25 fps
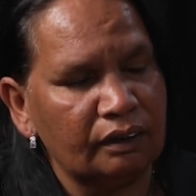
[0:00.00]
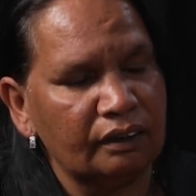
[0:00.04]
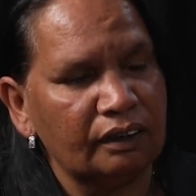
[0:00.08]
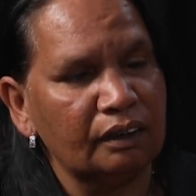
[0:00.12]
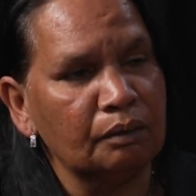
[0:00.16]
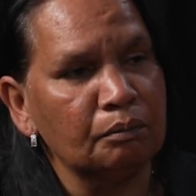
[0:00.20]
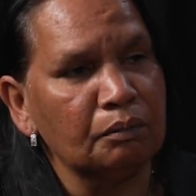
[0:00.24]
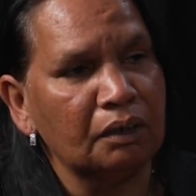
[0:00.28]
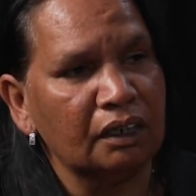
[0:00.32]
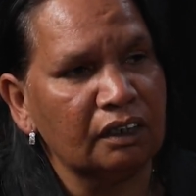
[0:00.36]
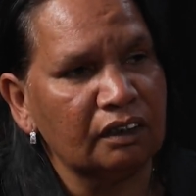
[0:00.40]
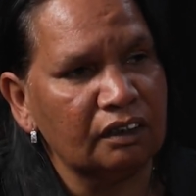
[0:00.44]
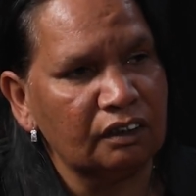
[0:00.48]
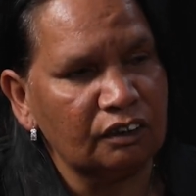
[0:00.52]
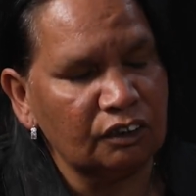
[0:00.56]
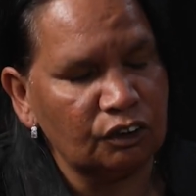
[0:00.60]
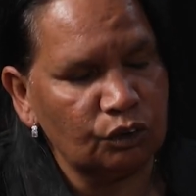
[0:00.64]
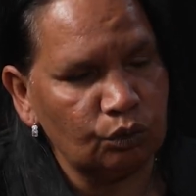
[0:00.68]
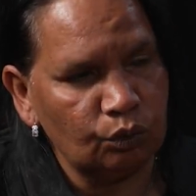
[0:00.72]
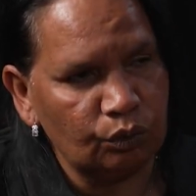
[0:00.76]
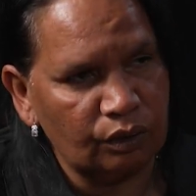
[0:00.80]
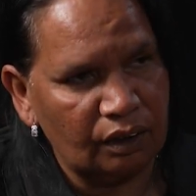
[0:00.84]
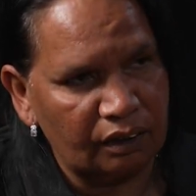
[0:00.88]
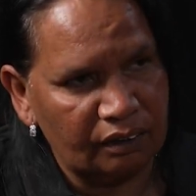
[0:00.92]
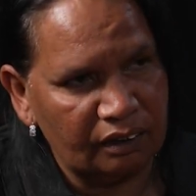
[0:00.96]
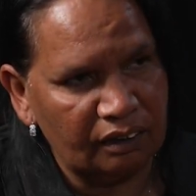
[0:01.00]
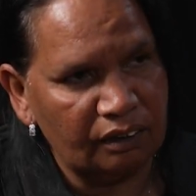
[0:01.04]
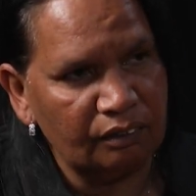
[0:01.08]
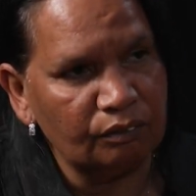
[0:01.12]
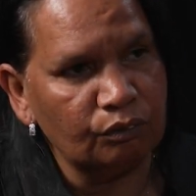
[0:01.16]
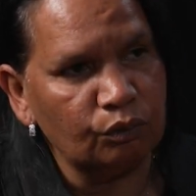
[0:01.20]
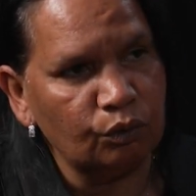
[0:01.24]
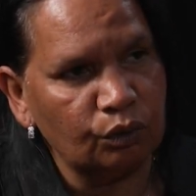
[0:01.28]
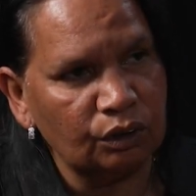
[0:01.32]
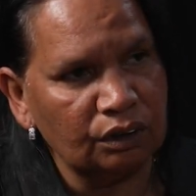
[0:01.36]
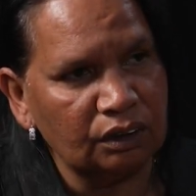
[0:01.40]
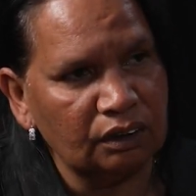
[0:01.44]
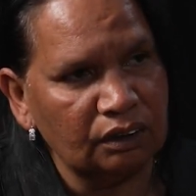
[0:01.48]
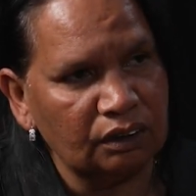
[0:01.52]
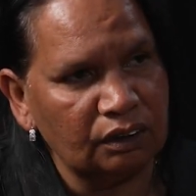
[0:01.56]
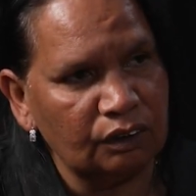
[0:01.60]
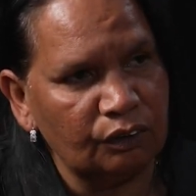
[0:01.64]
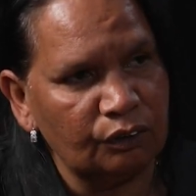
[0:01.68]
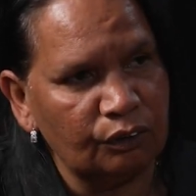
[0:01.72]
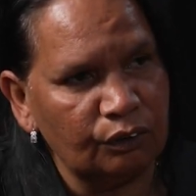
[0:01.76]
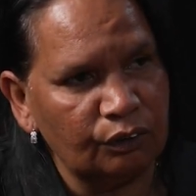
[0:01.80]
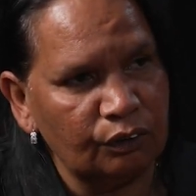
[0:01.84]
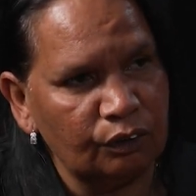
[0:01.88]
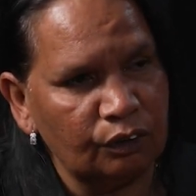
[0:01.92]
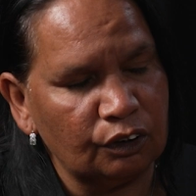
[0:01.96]
They're making sure that their voices are
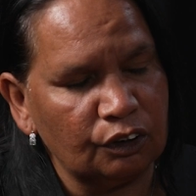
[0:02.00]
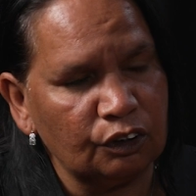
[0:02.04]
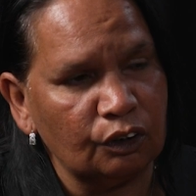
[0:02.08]
heard.